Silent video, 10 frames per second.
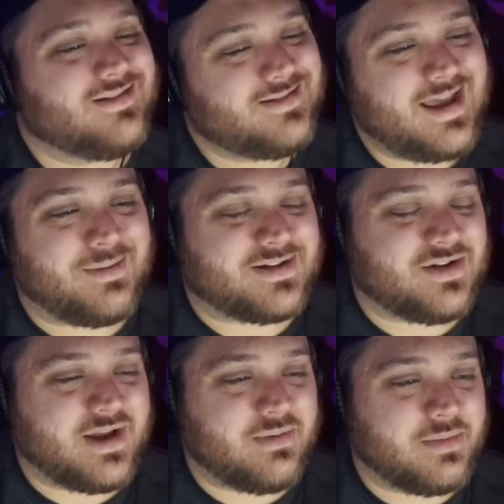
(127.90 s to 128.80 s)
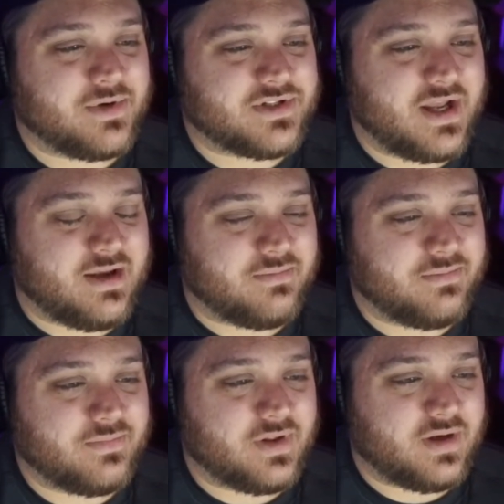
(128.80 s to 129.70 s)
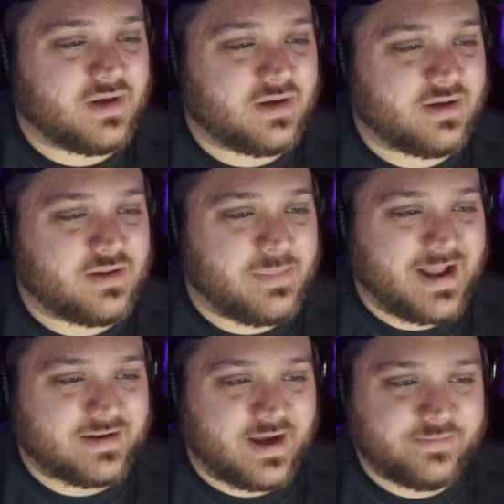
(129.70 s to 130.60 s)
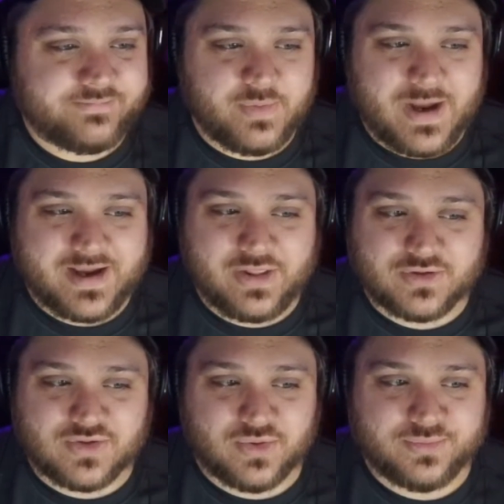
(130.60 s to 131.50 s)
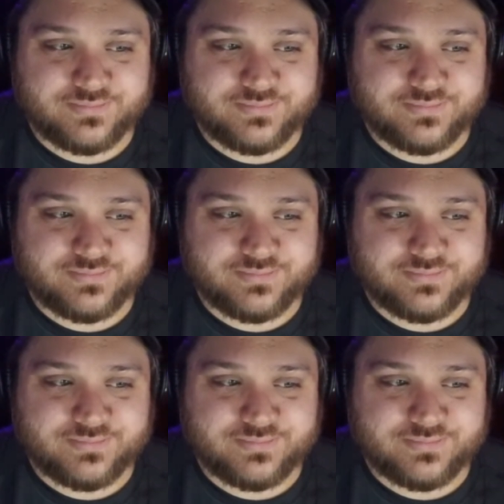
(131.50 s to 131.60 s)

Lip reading: Damn, I still can't remember his name. The bad guy. The bad guy looks cool.